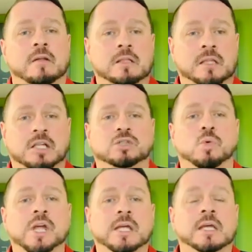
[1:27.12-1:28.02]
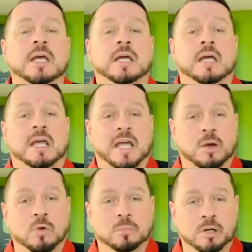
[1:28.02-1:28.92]
this week it
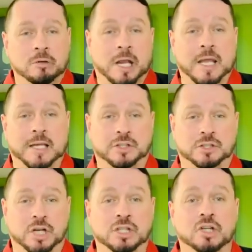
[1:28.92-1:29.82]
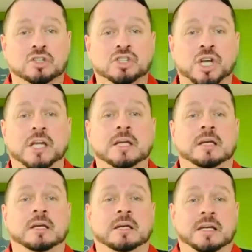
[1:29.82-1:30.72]
will be released and you'll see
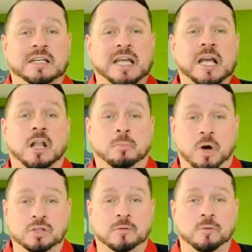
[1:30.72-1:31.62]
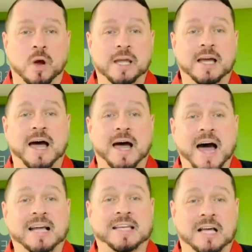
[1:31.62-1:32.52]
Nicola Postlethwaite
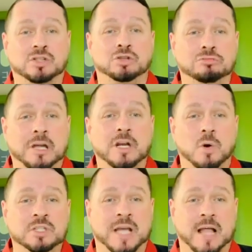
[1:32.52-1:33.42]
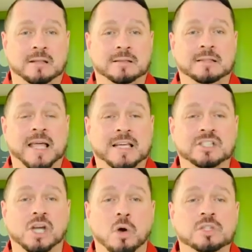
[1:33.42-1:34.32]
at Castle Green Hotel, Legacy
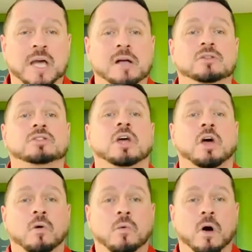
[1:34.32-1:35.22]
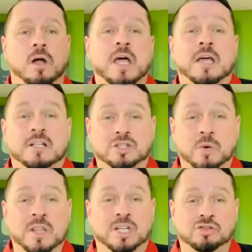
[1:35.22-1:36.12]
Hotels, what doing
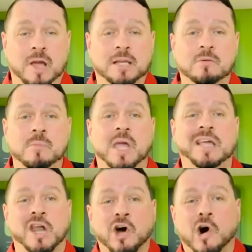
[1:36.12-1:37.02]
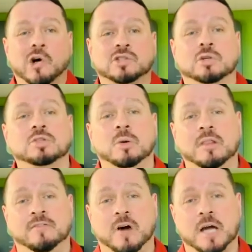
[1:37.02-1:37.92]
the training with me and also doing the
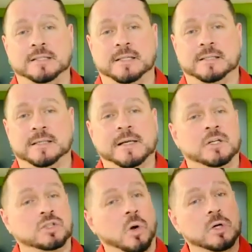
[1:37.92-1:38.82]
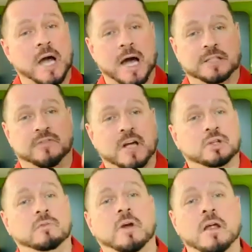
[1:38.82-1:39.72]
fighting. So guys, thank
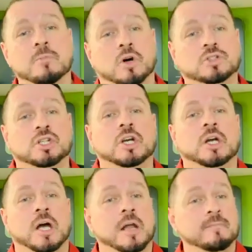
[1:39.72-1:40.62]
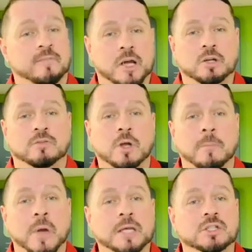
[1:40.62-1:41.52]
you very much and thank you for your
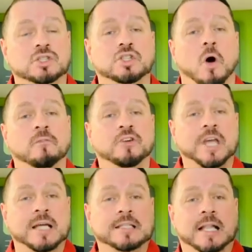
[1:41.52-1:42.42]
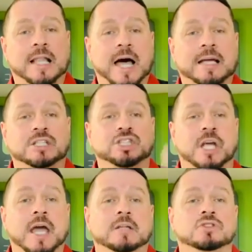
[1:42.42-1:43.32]
patience. Don't forget to like,
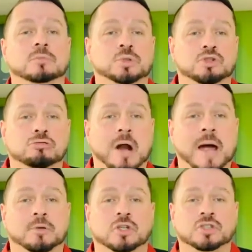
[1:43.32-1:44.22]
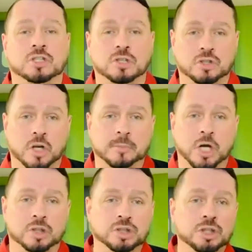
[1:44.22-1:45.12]
share and subscribe because this is going to be
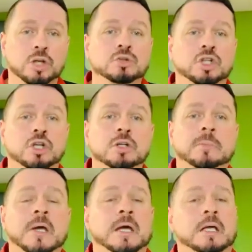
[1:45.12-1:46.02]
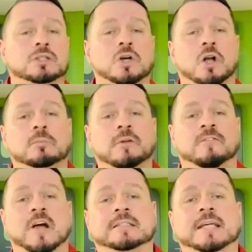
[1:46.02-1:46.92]
on YouTube. It's going to be
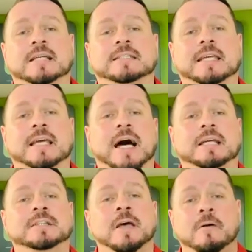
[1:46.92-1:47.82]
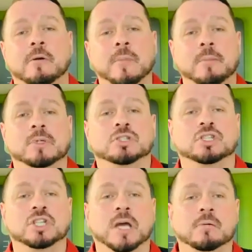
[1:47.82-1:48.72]
fantastic, guys. Remember to
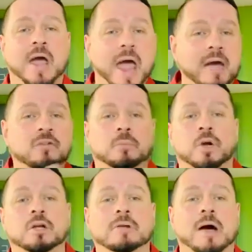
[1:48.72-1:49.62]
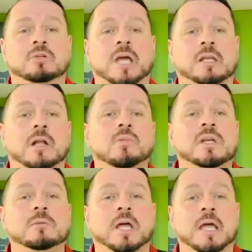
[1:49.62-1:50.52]
share with everybody around Kendal and
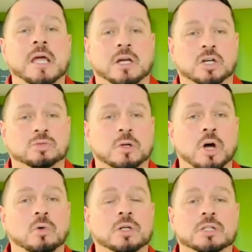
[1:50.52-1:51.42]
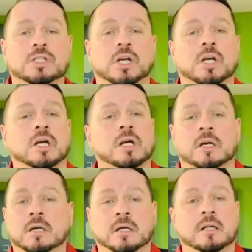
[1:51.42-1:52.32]
Windermere because we know that
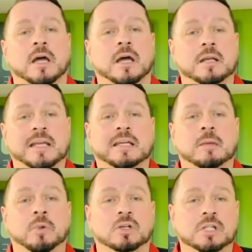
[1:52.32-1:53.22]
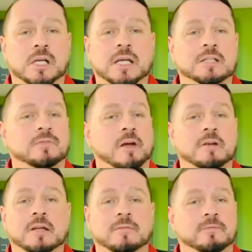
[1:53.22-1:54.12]
uh, uh, Nikki Posse is
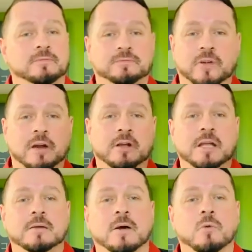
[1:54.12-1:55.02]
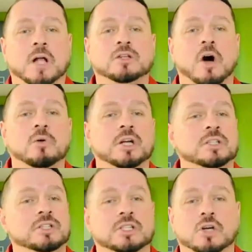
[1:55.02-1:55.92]
very very well known and
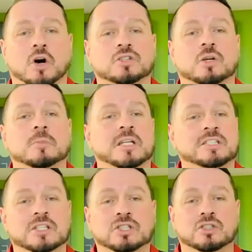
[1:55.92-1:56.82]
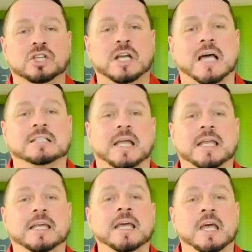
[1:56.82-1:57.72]
she's awesome and she's such a nice
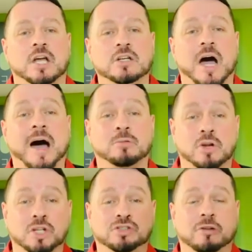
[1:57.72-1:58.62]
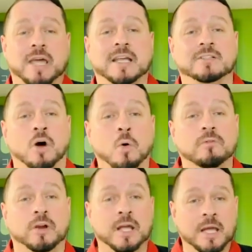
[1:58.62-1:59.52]
lady and I'm going to train her
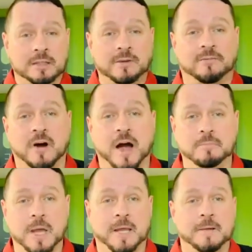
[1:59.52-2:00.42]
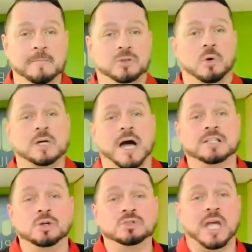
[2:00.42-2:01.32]
hopefully to fight me. So guys,
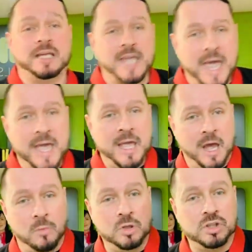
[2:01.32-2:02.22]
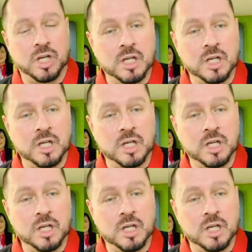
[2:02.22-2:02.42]
you take care and we'll see you